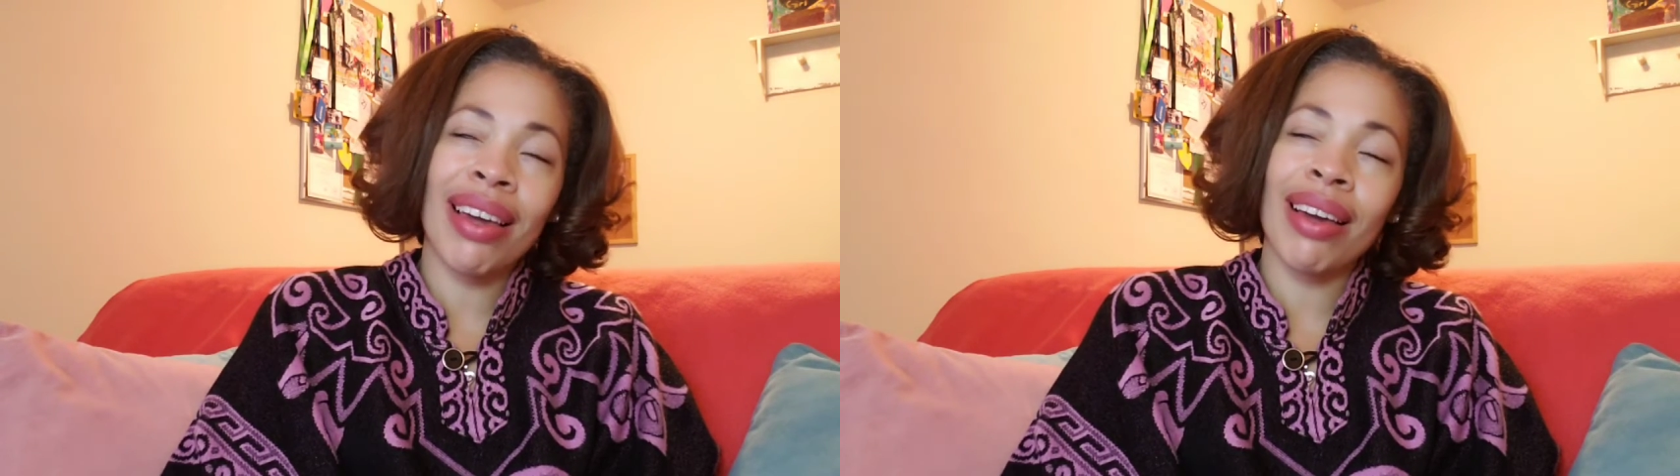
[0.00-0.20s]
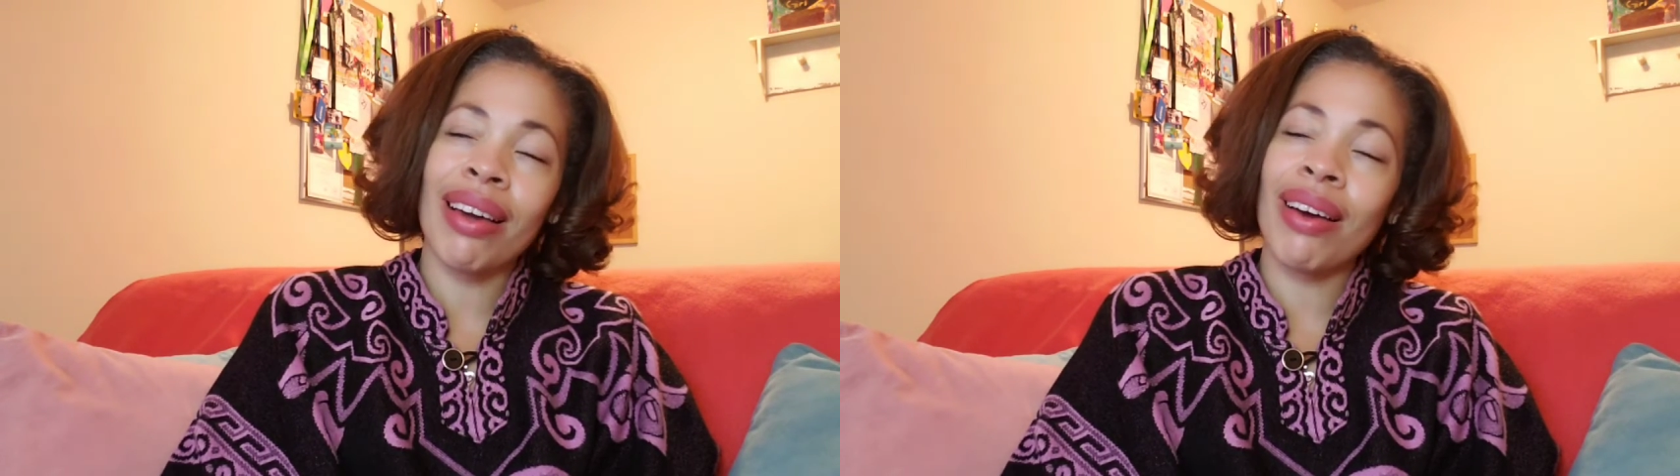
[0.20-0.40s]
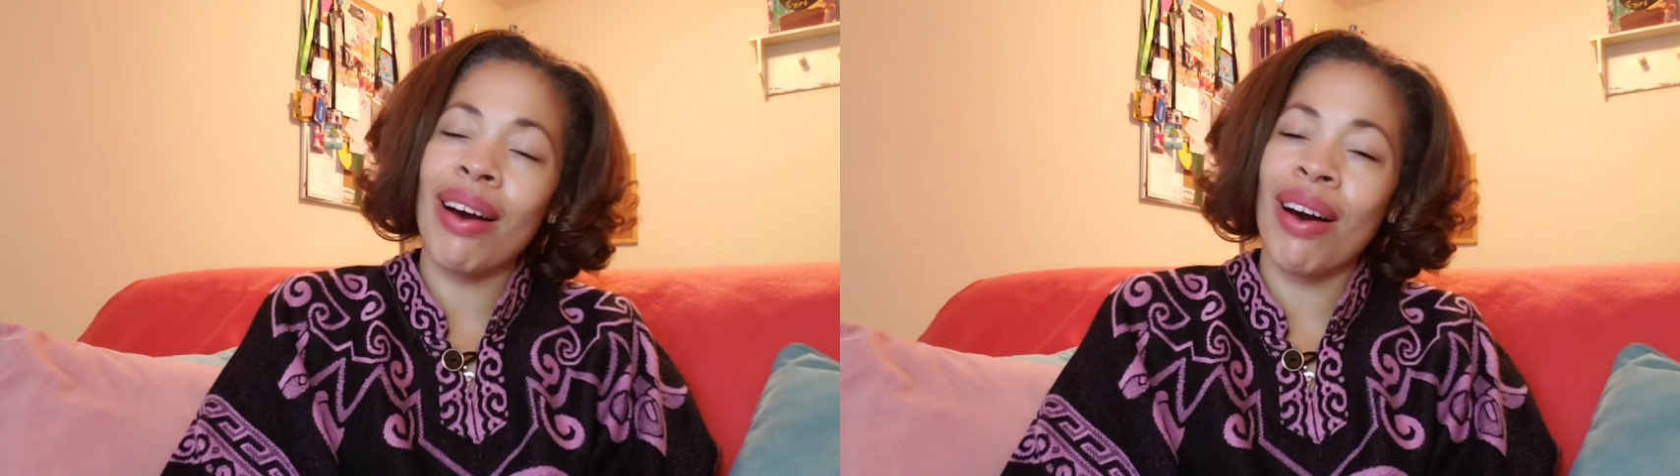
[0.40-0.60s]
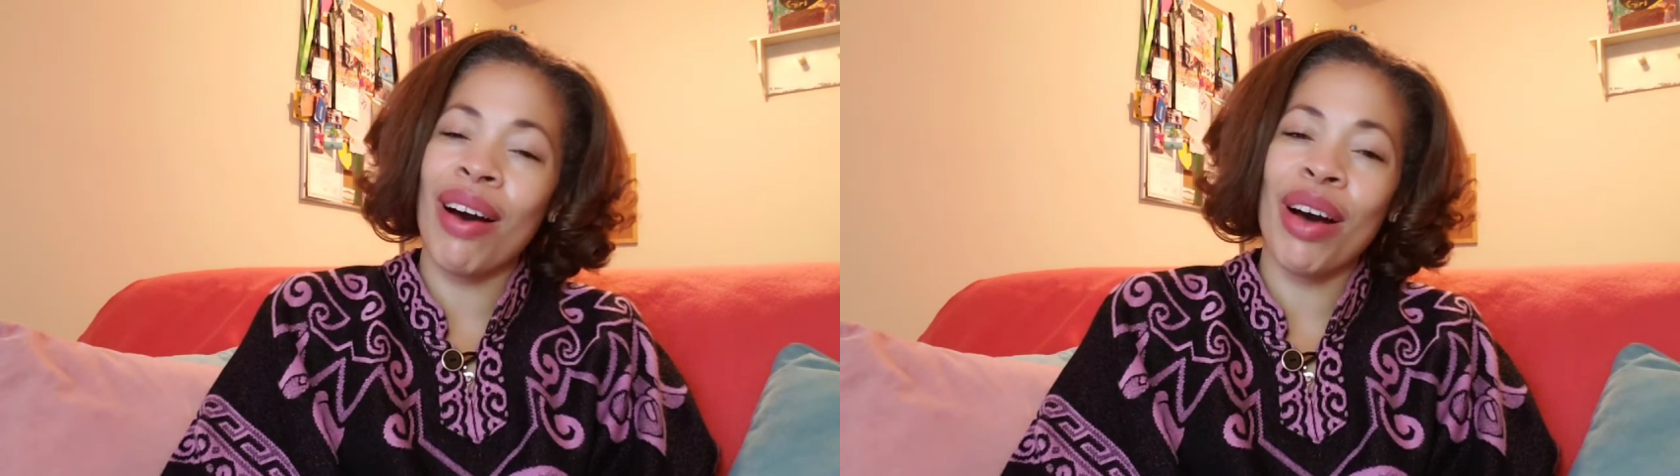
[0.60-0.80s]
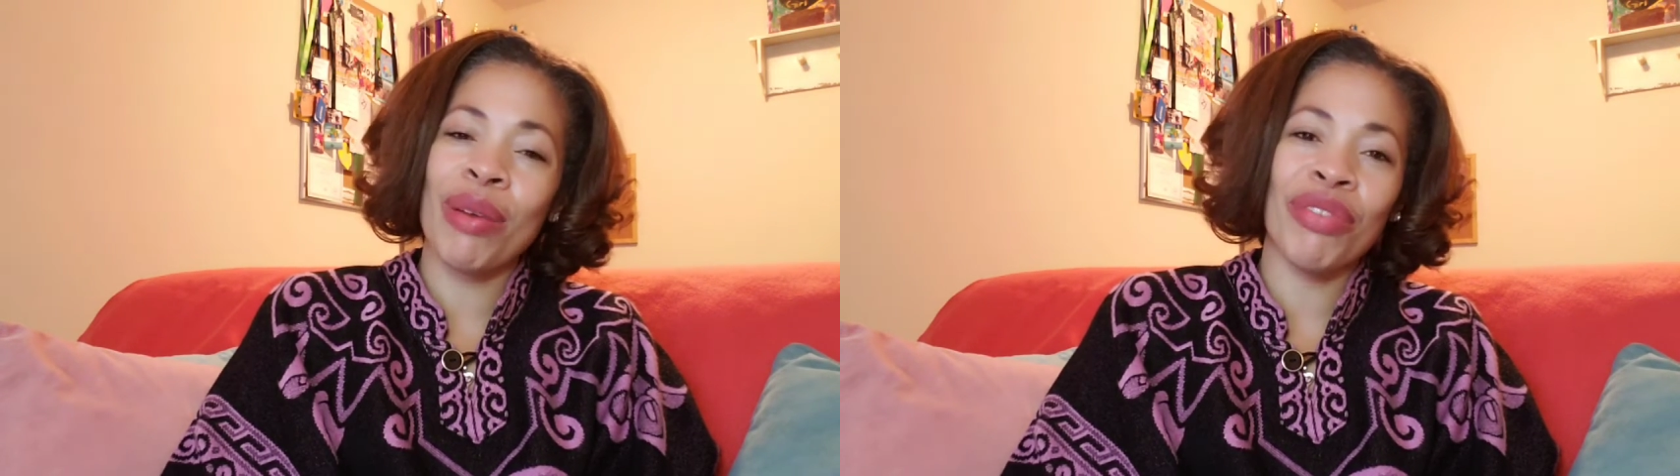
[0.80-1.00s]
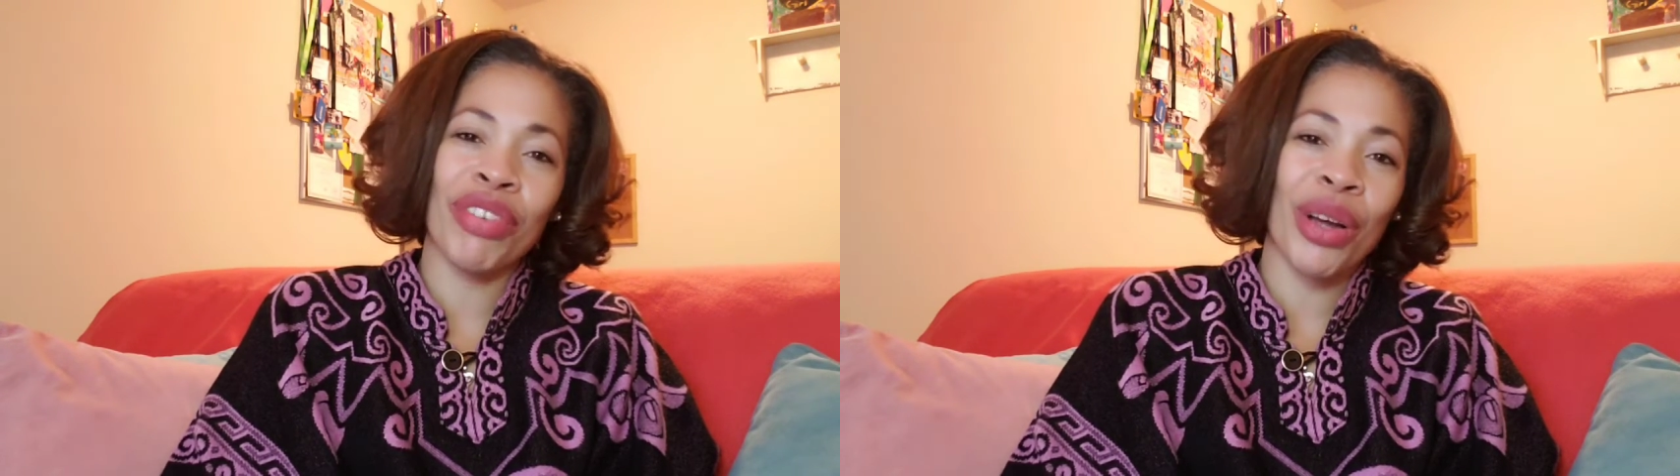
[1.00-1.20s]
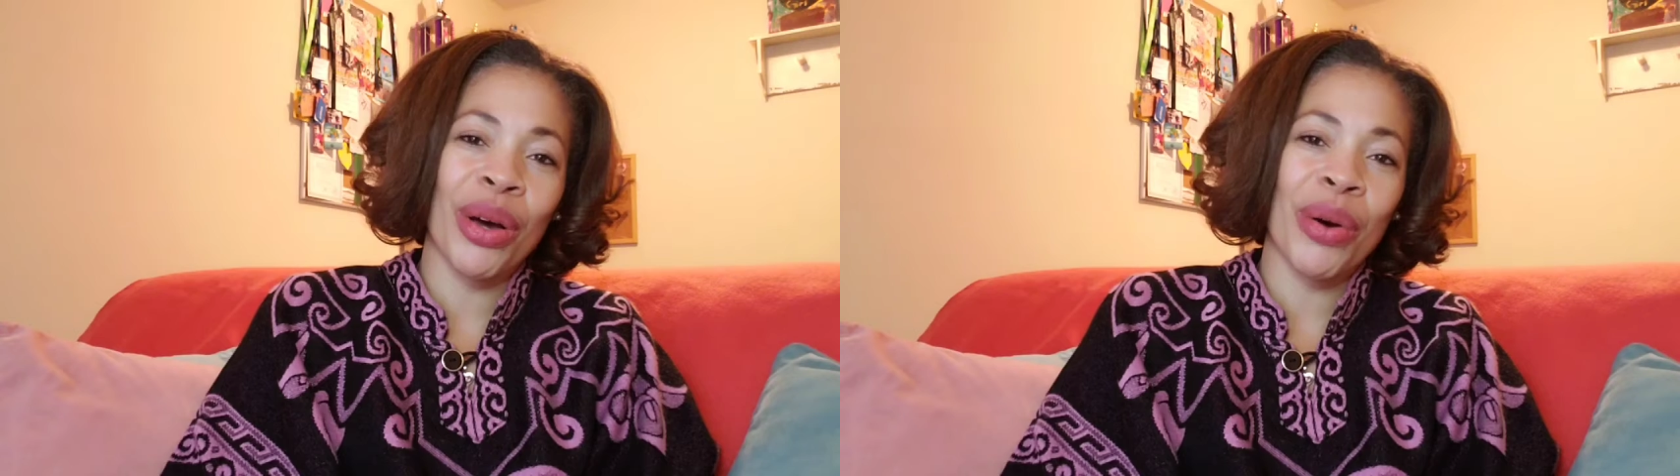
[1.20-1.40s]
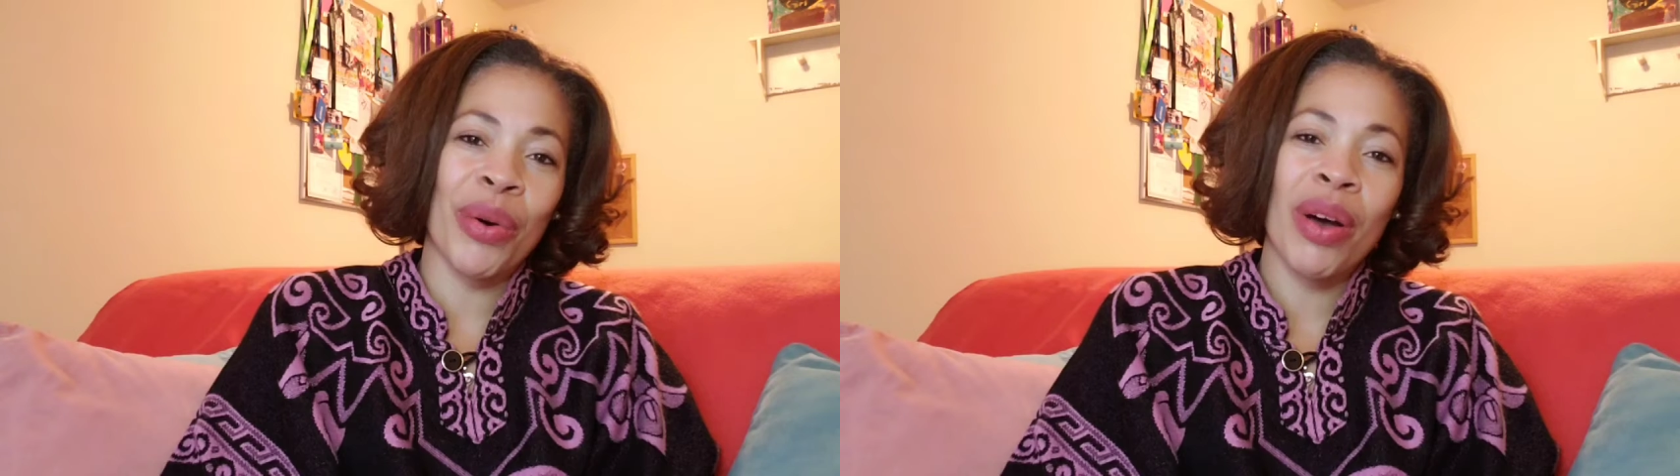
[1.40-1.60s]
and calm
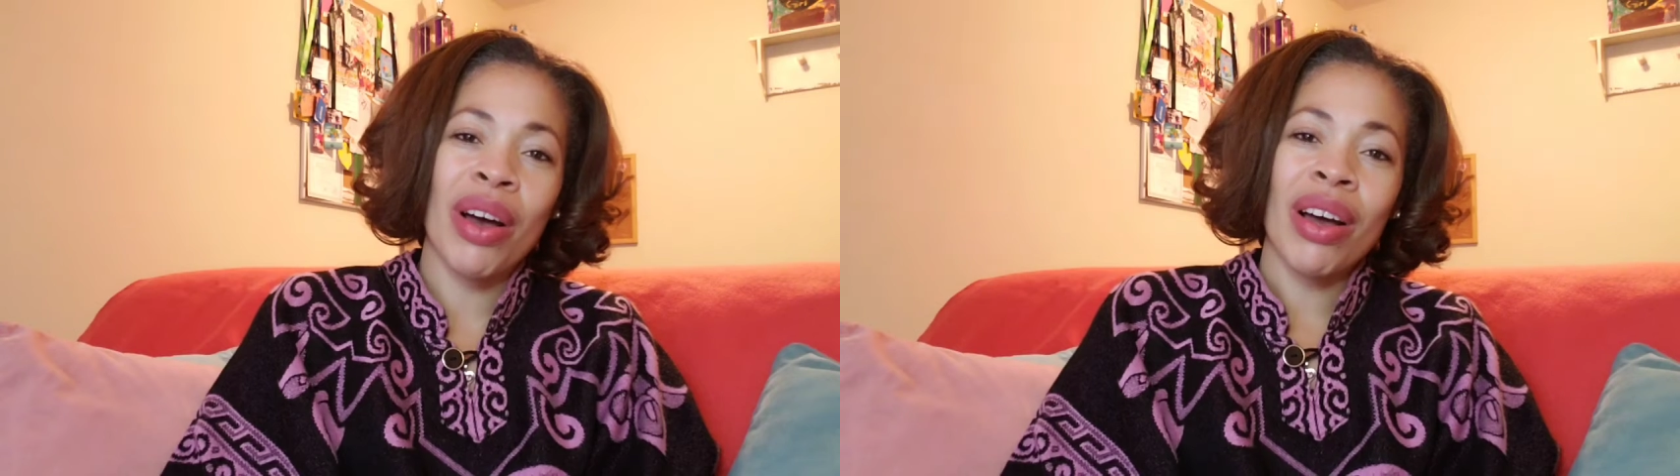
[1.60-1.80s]
flow.